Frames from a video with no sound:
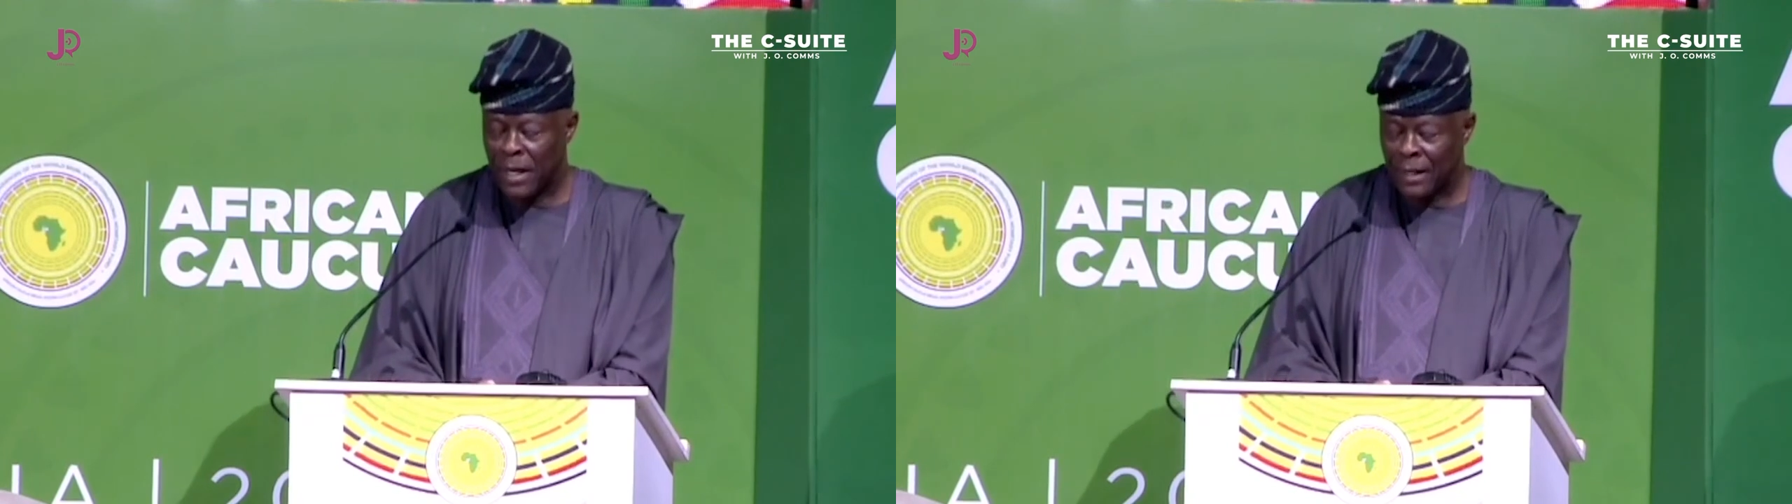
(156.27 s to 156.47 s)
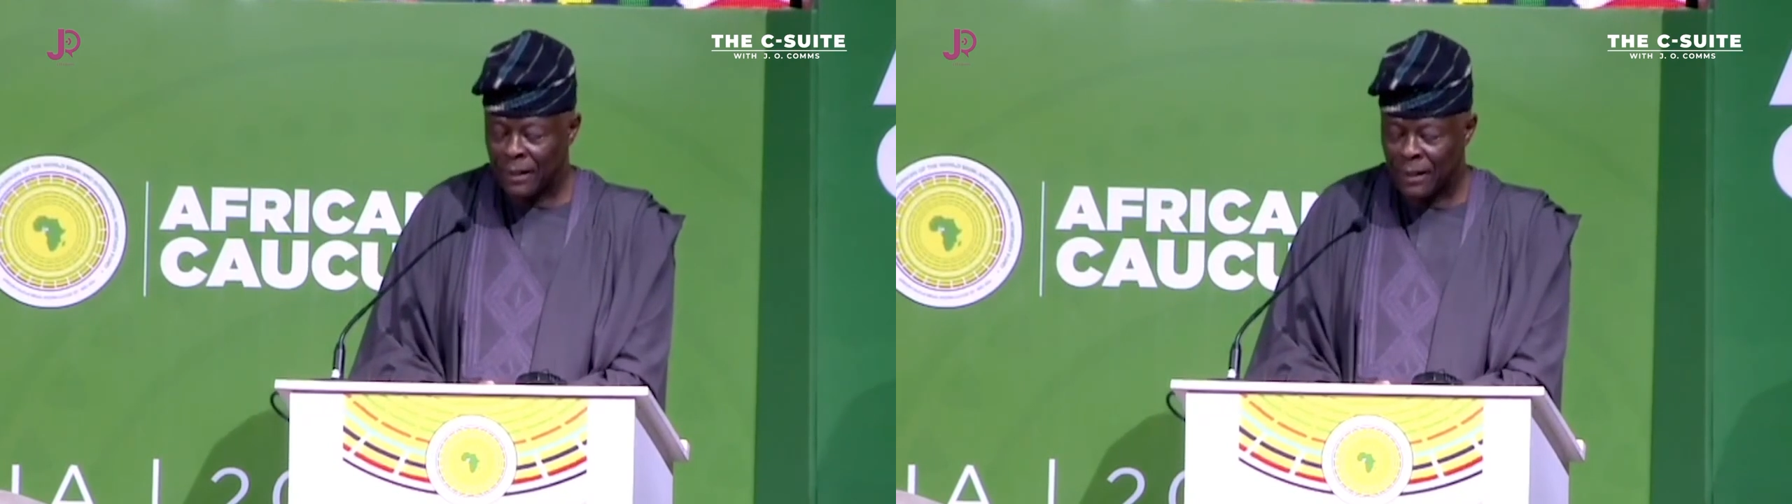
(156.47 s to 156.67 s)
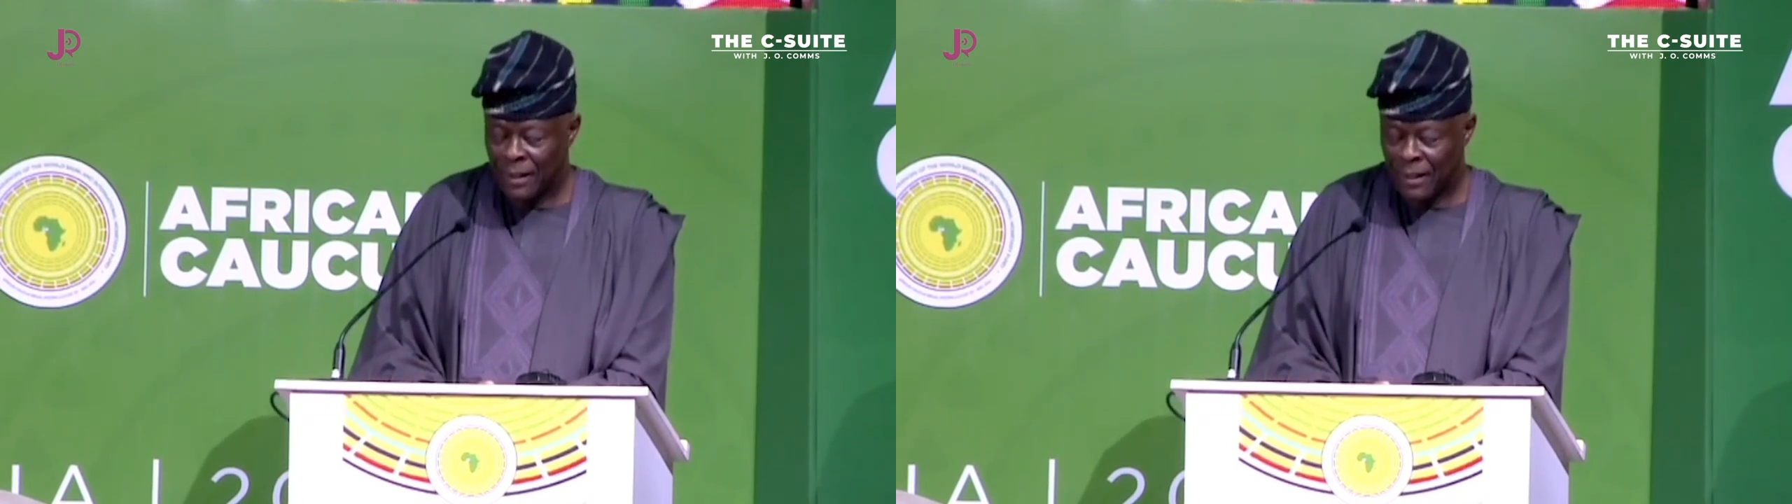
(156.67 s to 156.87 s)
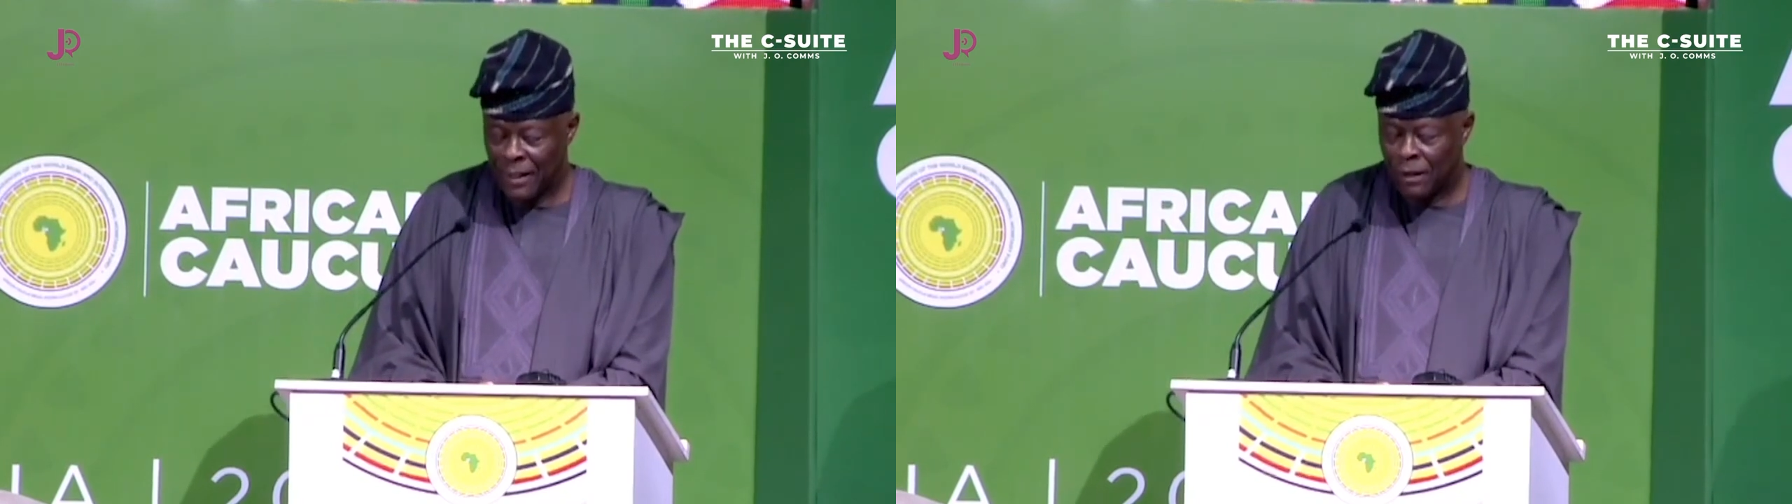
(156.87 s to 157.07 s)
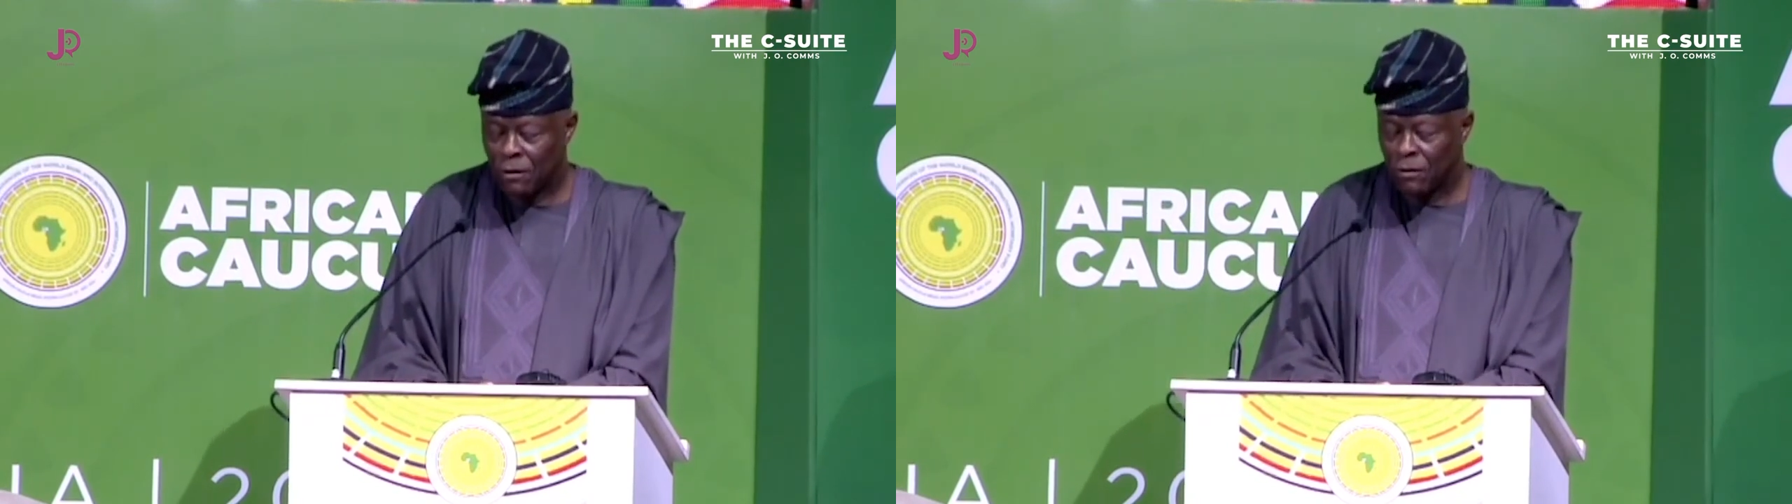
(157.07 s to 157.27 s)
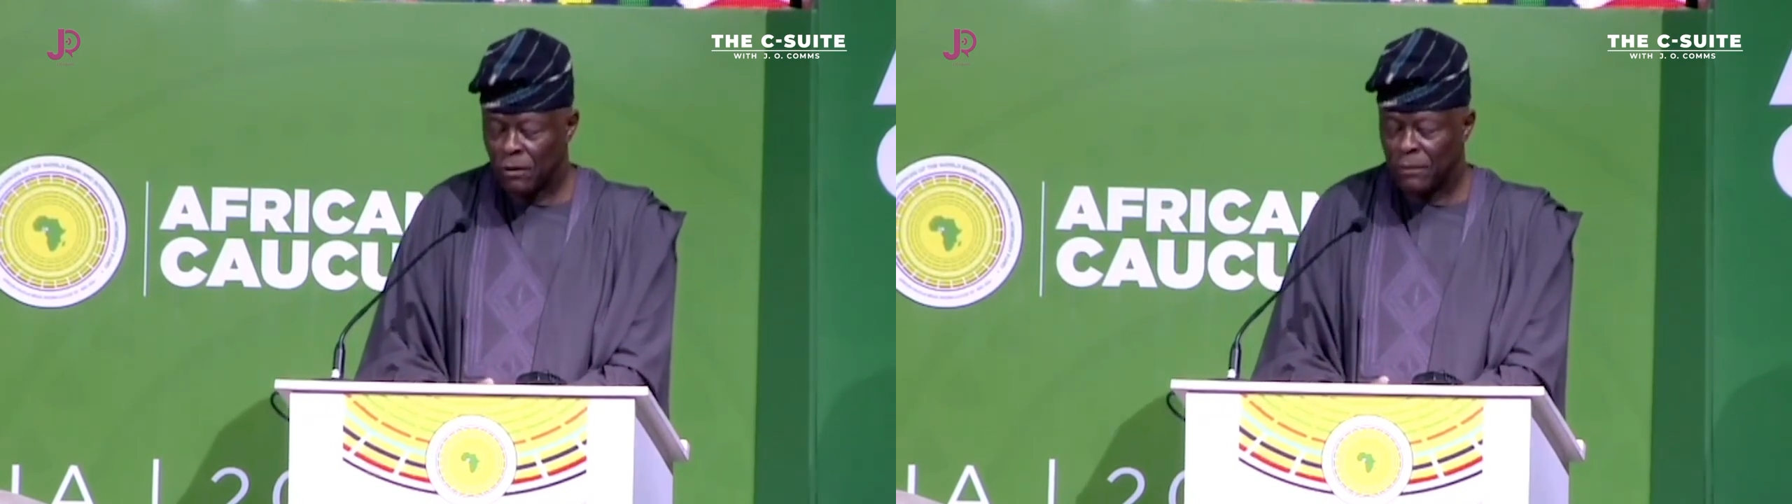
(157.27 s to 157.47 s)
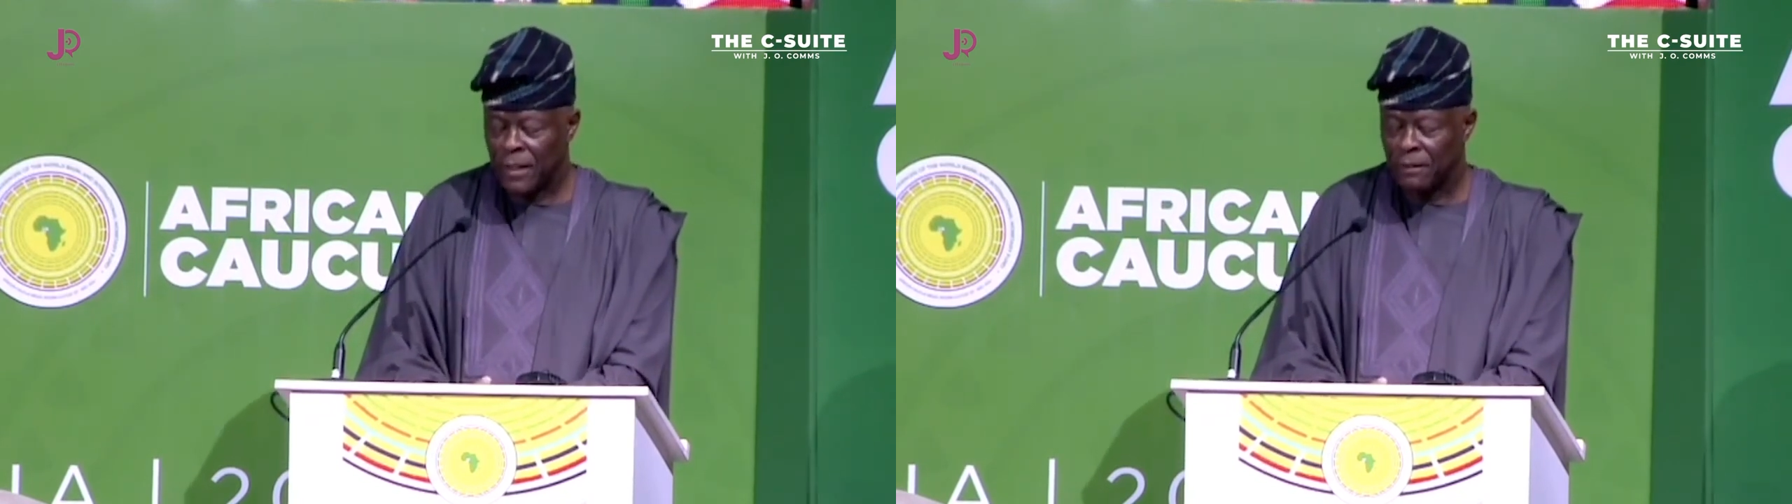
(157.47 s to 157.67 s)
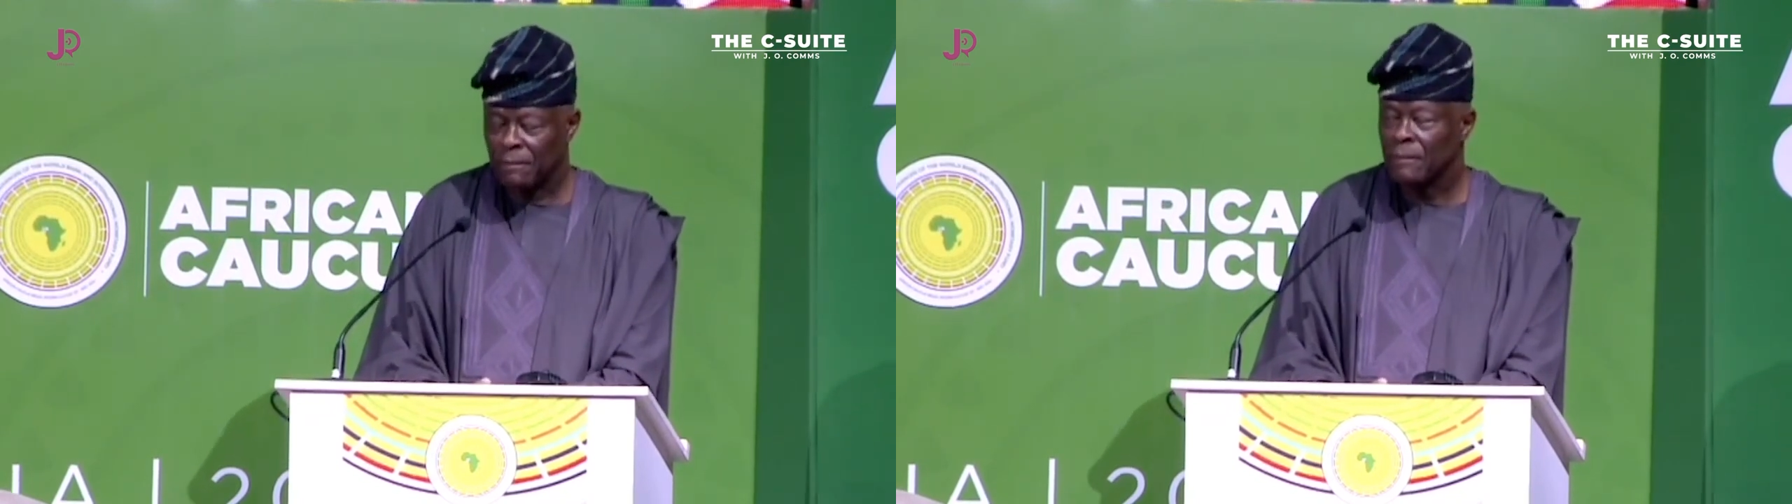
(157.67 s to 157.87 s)
global
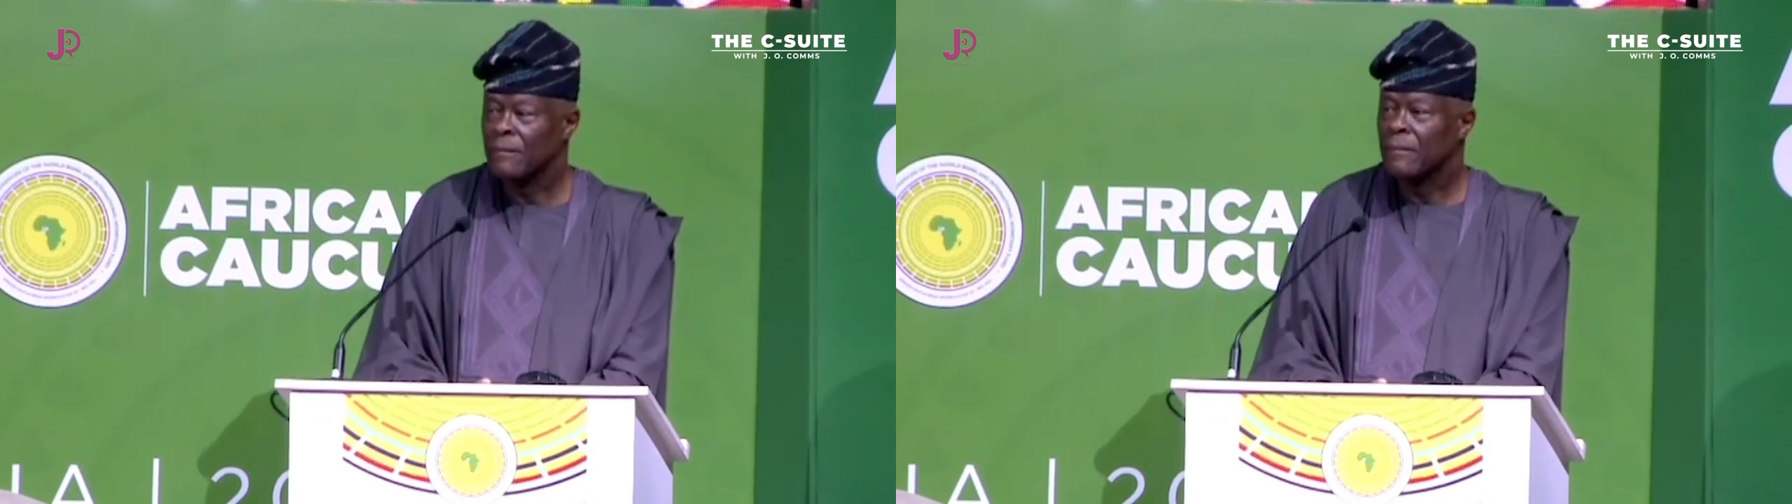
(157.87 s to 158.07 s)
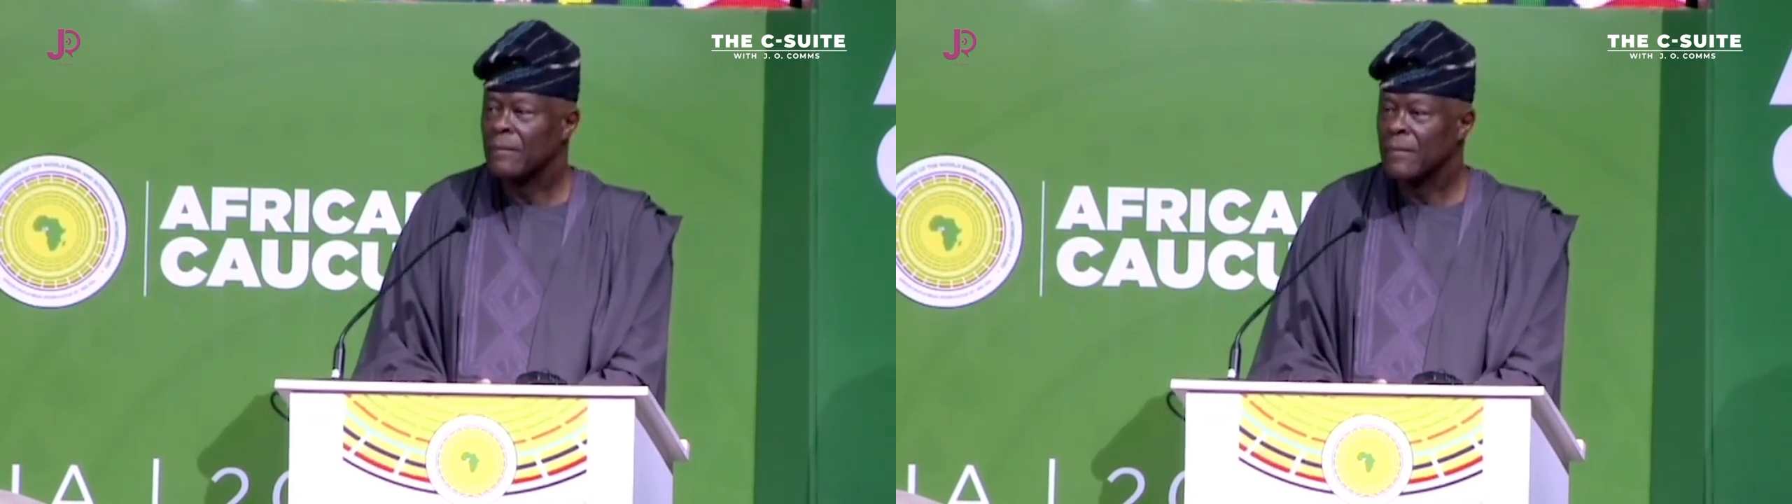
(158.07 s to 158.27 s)
economy.